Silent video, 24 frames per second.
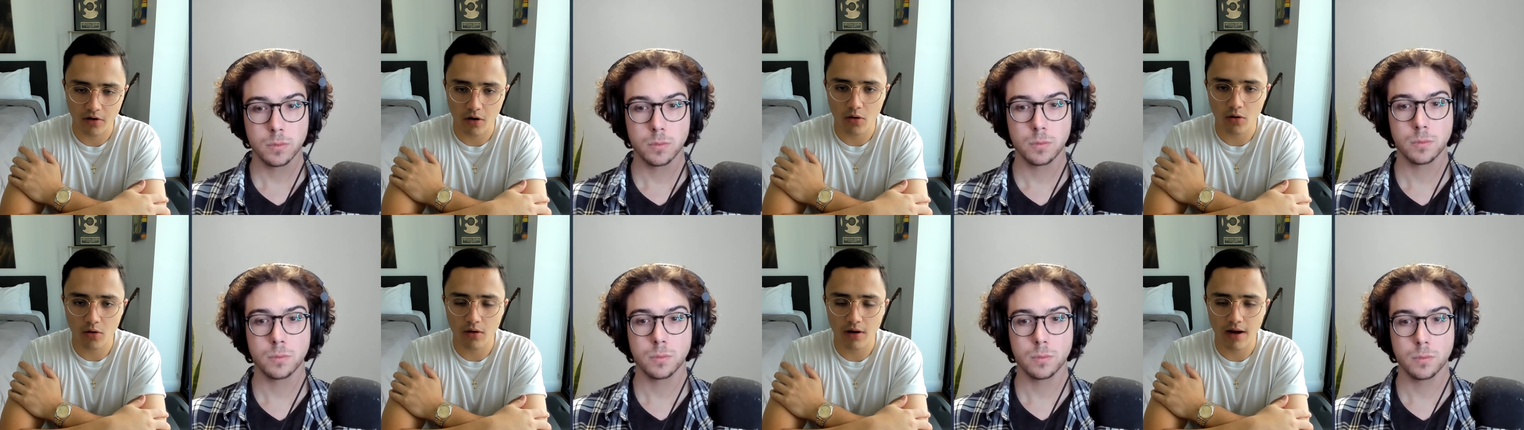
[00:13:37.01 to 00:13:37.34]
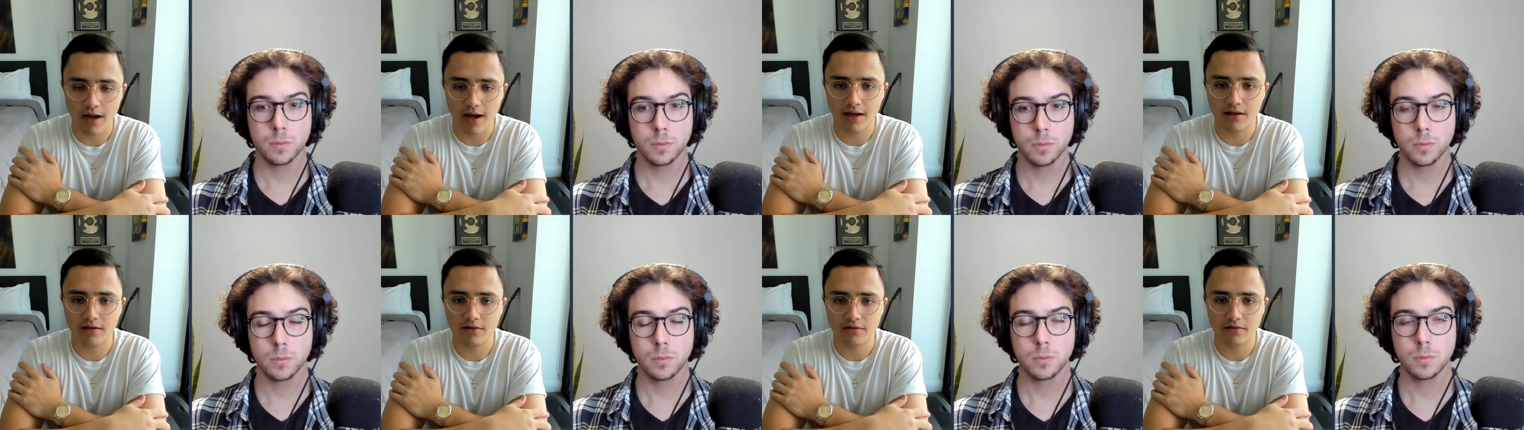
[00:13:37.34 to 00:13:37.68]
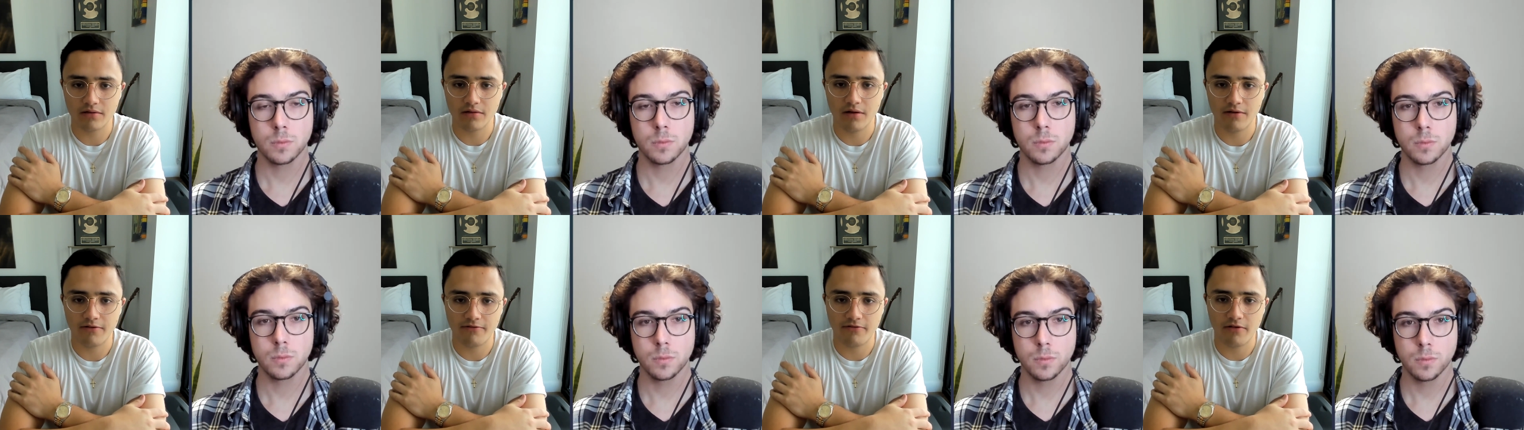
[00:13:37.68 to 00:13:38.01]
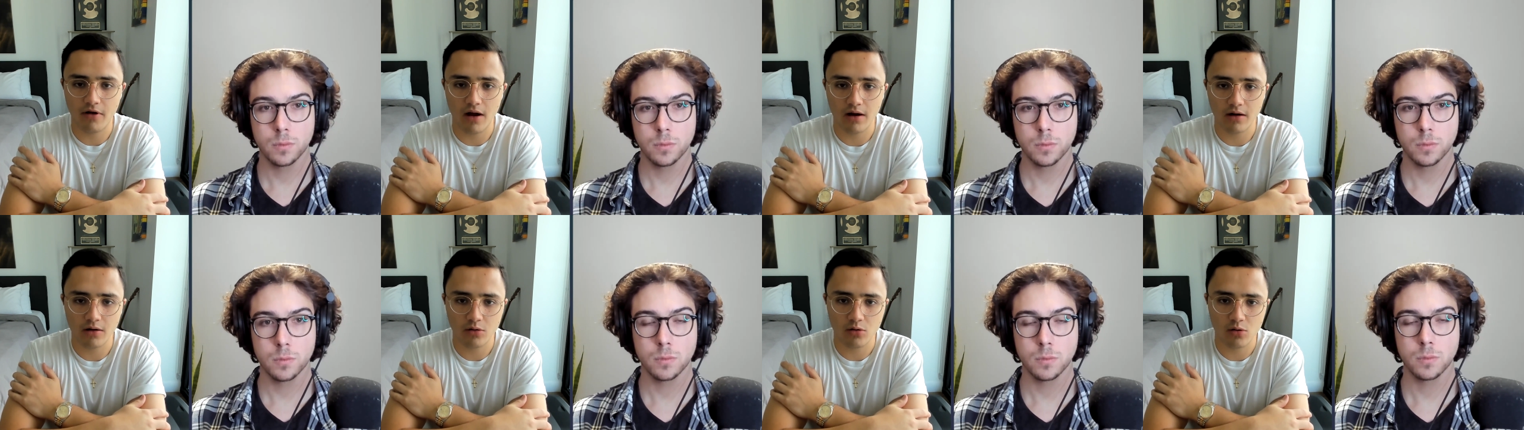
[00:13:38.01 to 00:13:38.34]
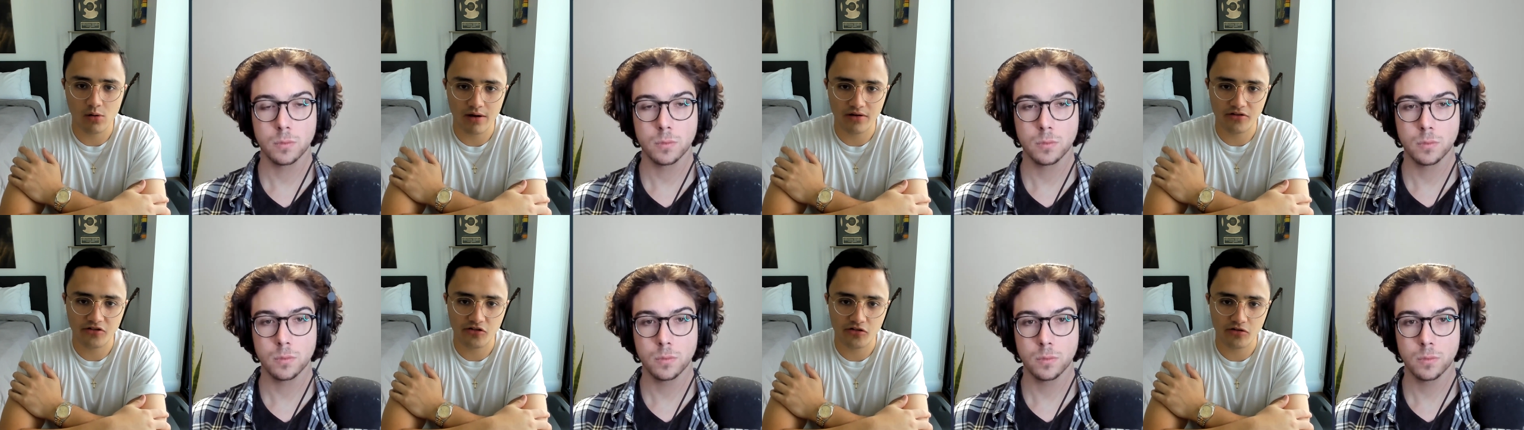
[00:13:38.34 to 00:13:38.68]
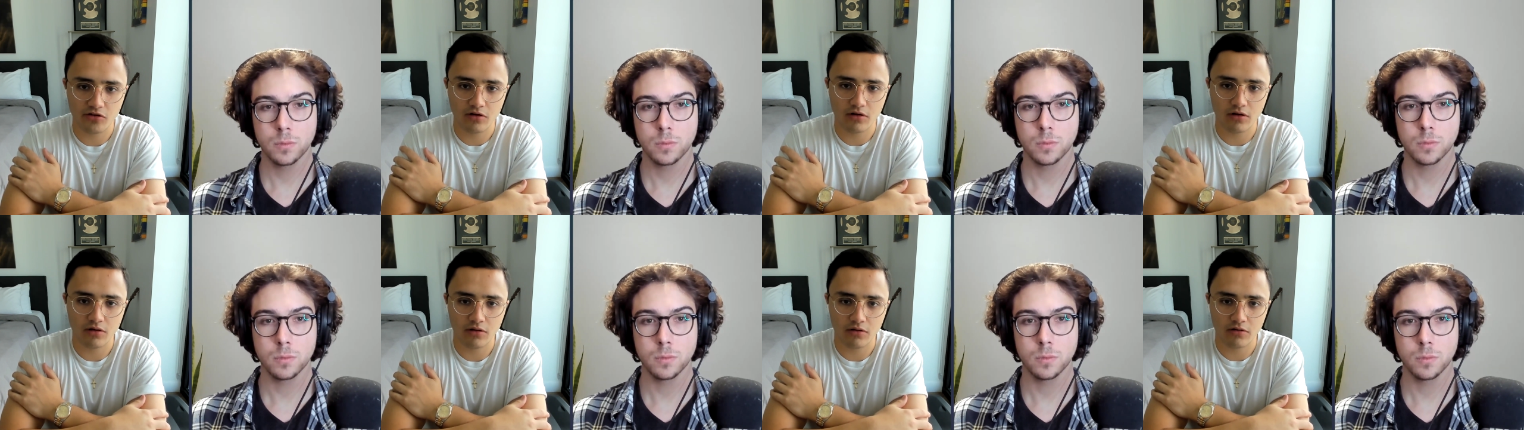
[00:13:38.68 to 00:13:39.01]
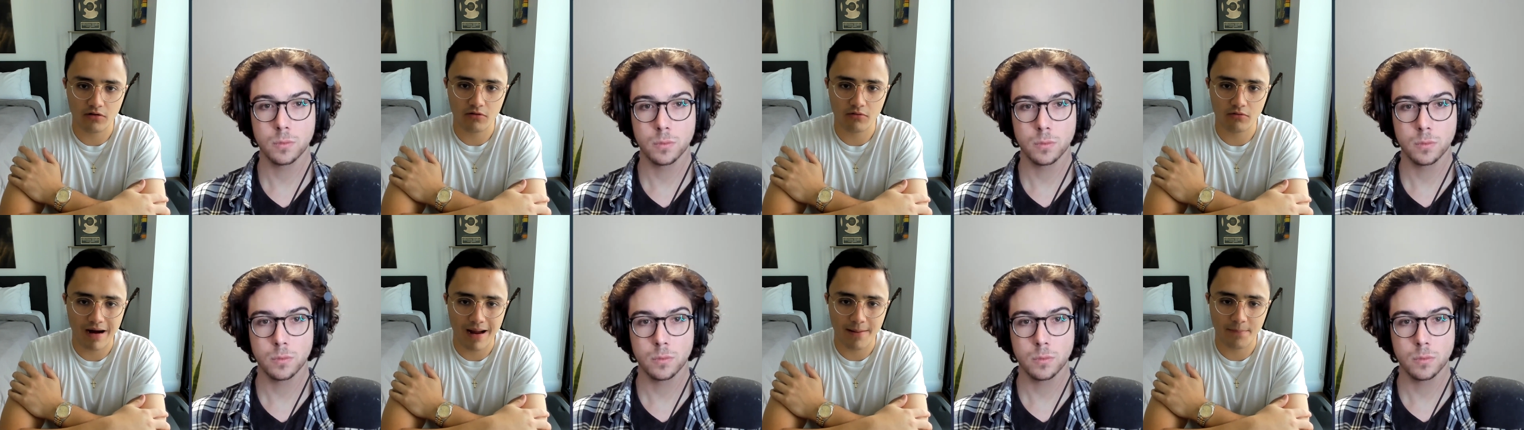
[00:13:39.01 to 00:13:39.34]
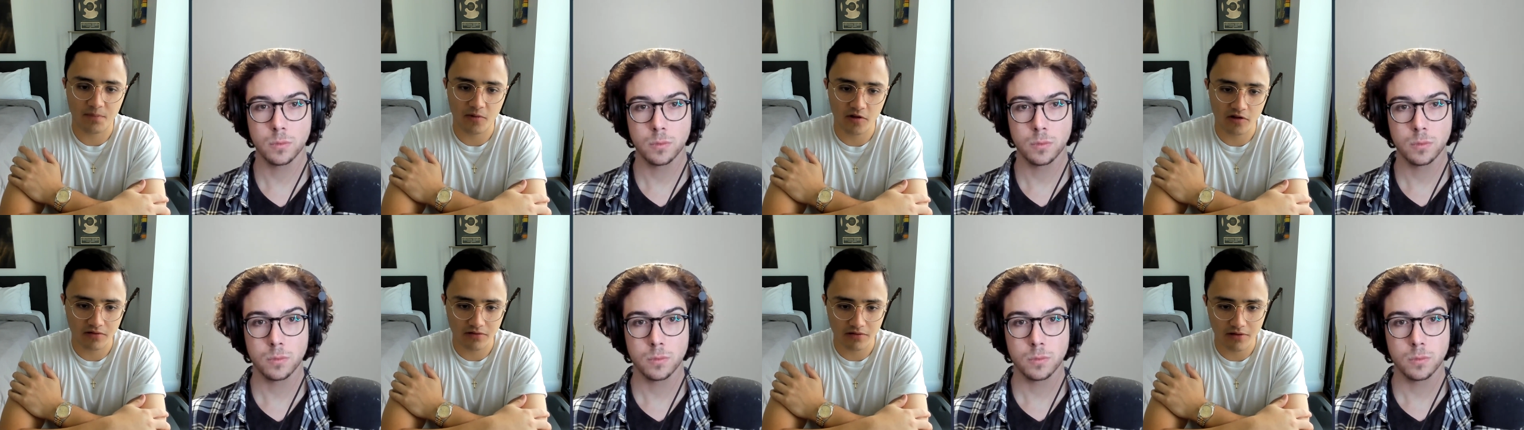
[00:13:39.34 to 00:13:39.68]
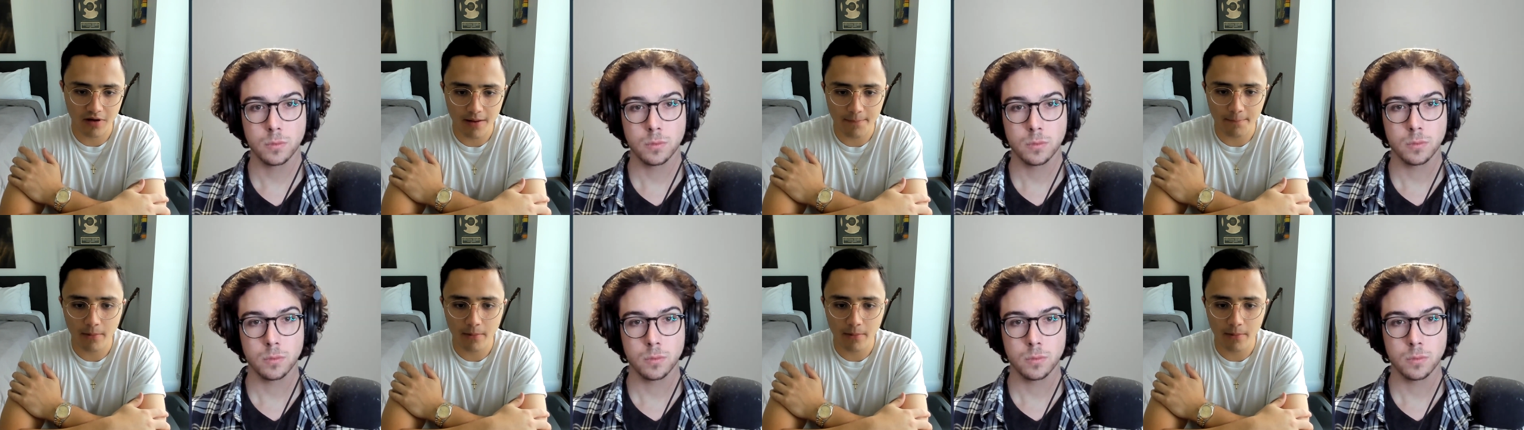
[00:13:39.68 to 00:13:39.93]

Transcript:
Speaker 1: So as a final question to wrap this